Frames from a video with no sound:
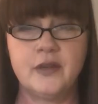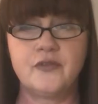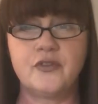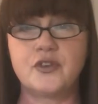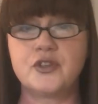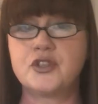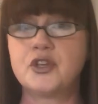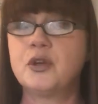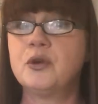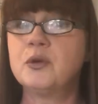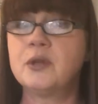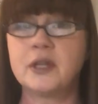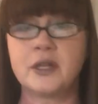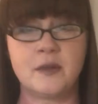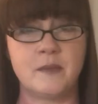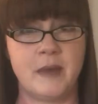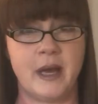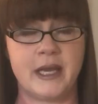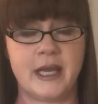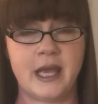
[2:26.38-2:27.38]
for too little
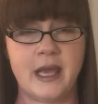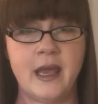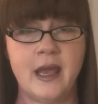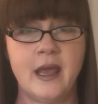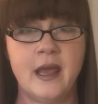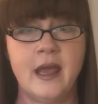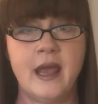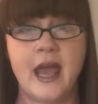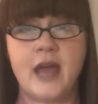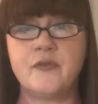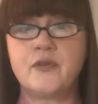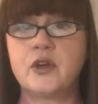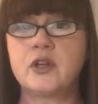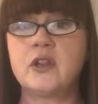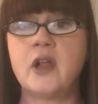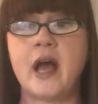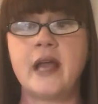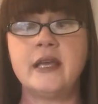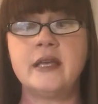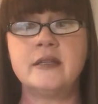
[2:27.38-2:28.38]
money and for
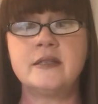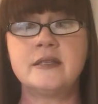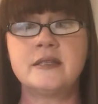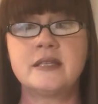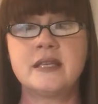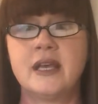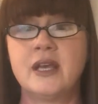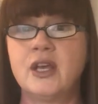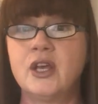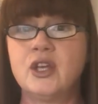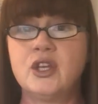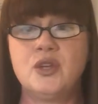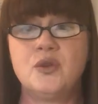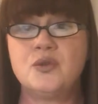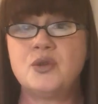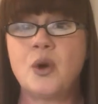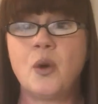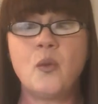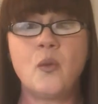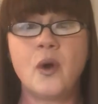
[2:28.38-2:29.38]
clients you
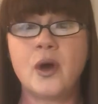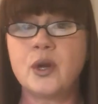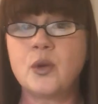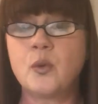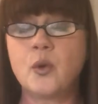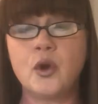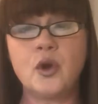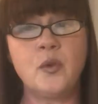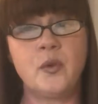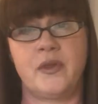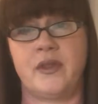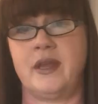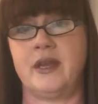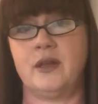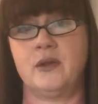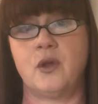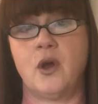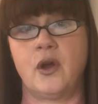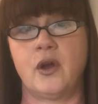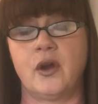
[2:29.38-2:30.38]
don't want to work with any
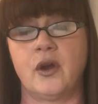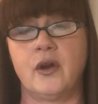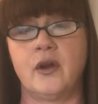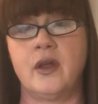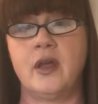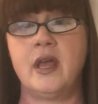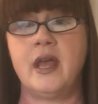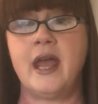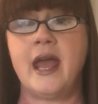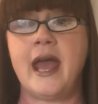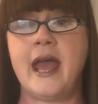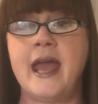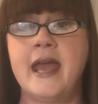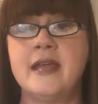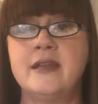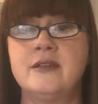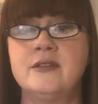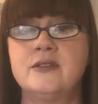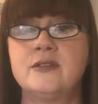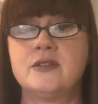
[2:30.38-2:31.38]
longer.
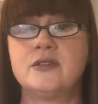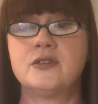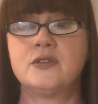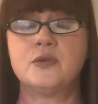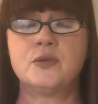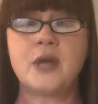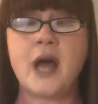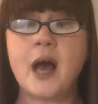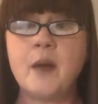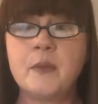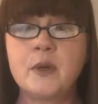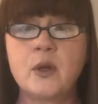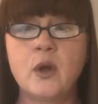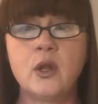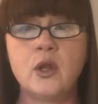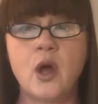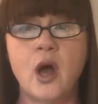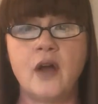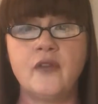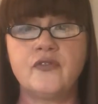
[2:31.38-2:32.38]
And to top it
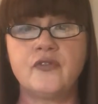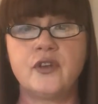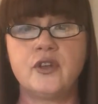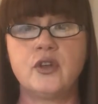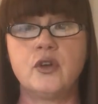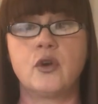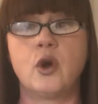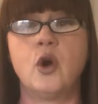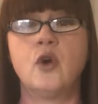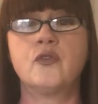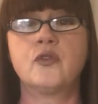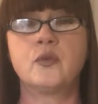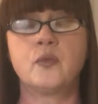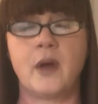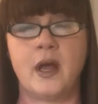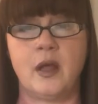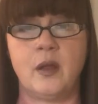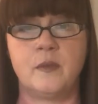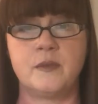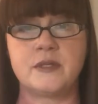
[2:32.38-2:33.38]
all off, you're
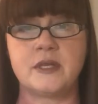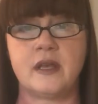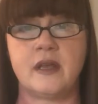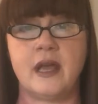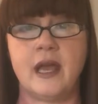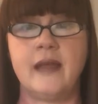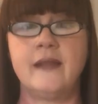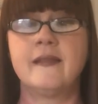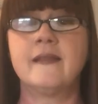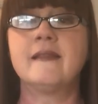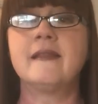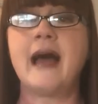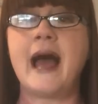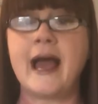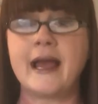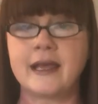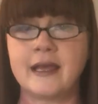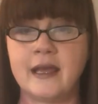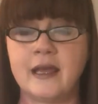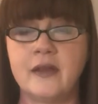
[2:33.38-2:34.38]
overwhelmed and
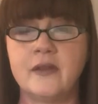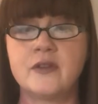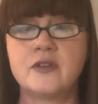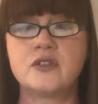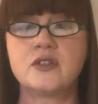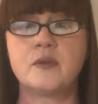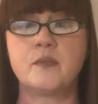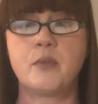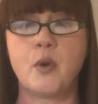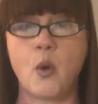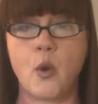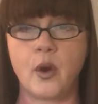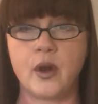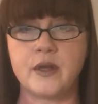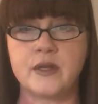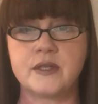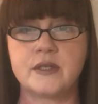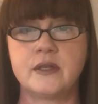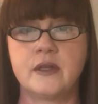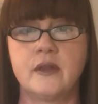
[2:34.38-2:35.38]
lacking the
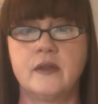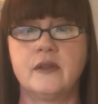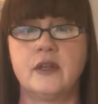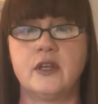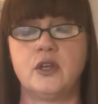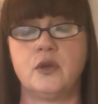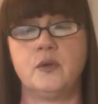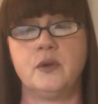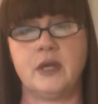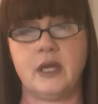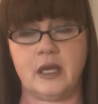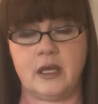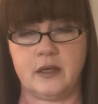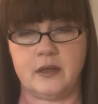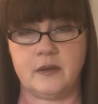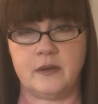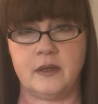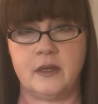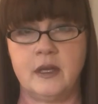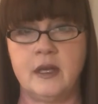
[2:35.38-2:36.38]
support that you need.
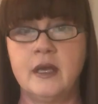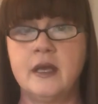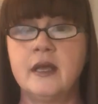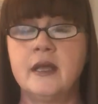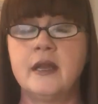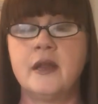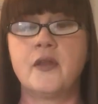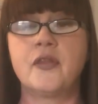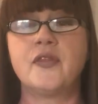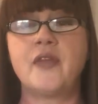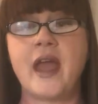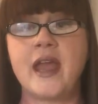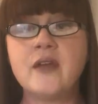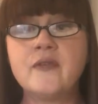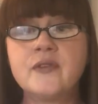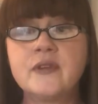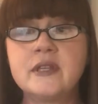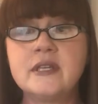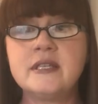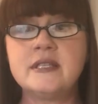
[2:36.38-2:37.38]
Now,
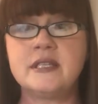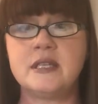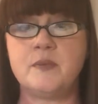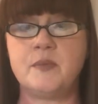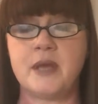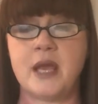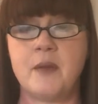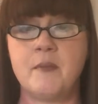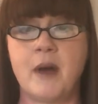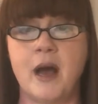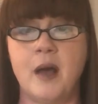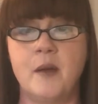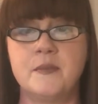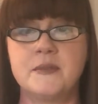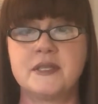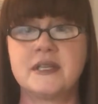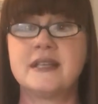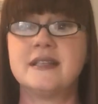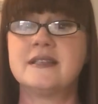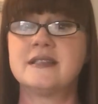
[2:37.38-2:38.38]
thankfully, CPA
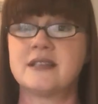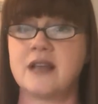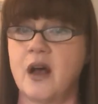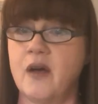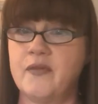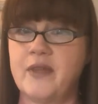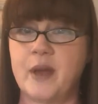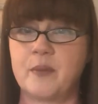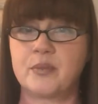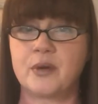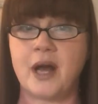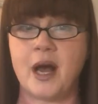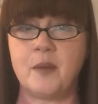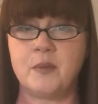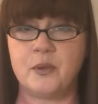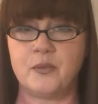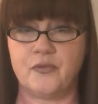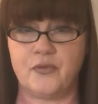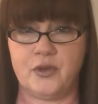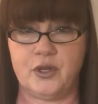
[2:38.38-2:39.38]
moms can solve that
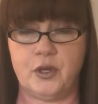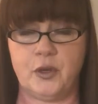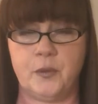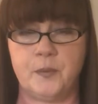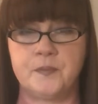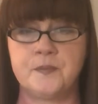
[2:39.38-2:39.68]
problem for you.